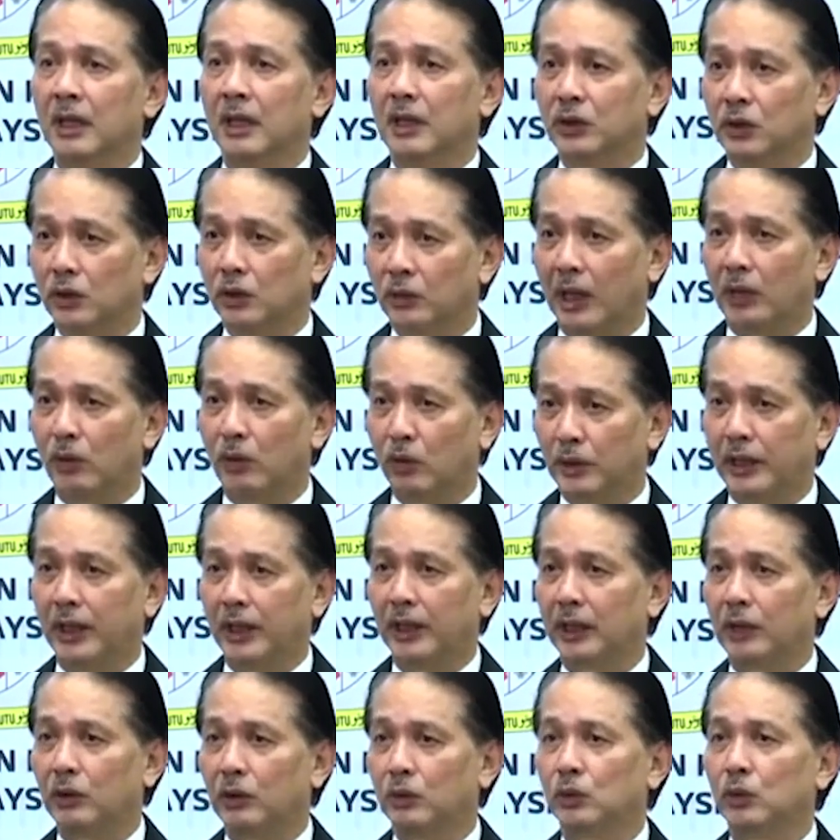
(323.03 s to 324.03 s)
So we are looking
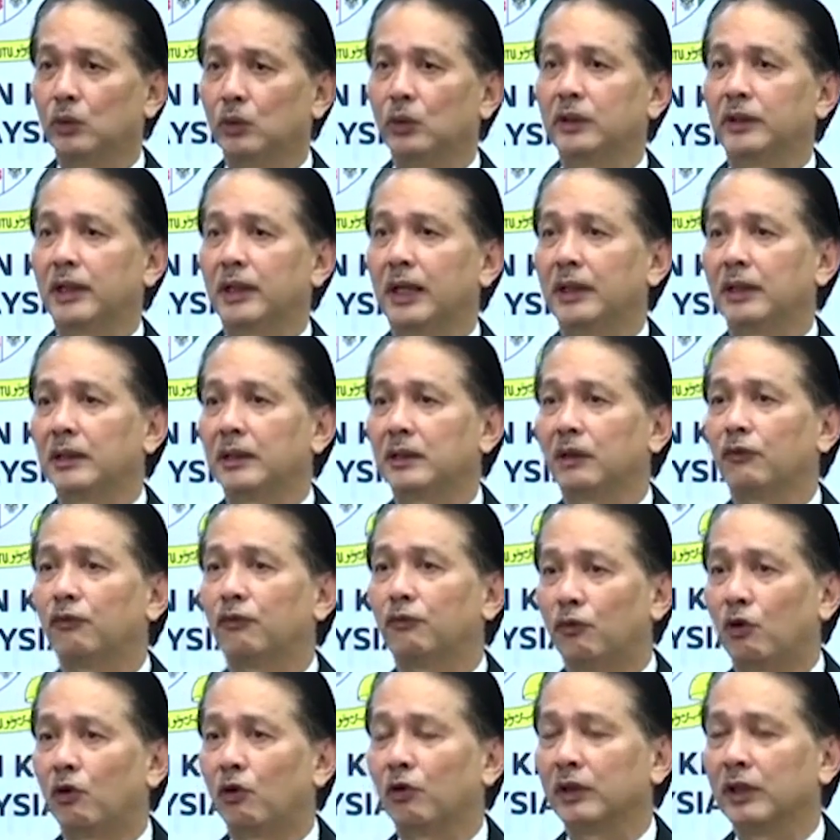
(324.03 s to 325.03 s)
into that, is the
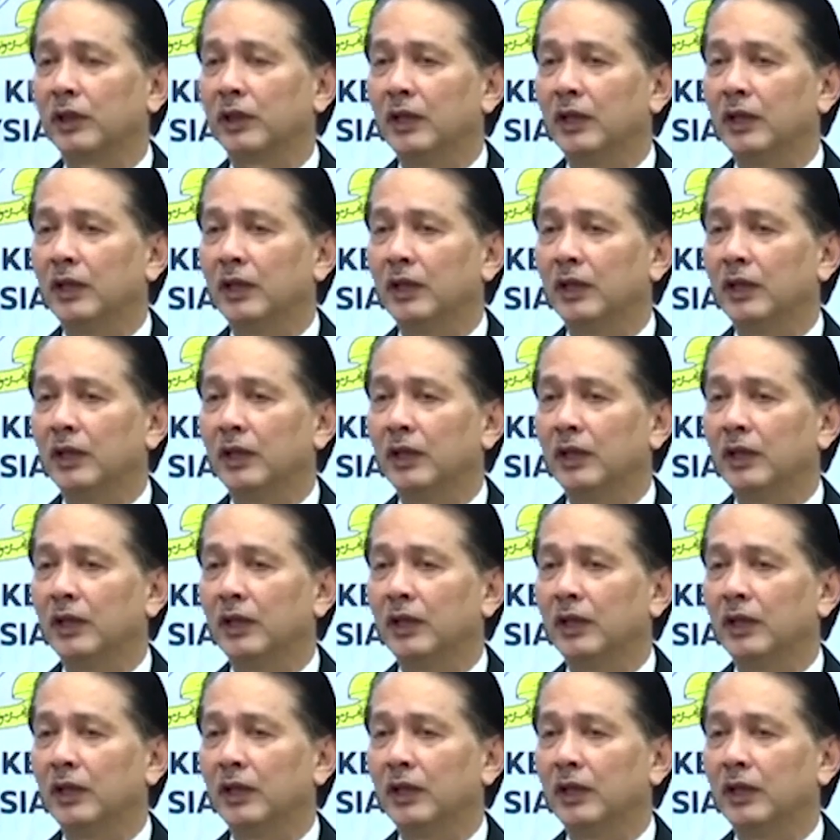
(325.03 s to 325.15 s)
fourth.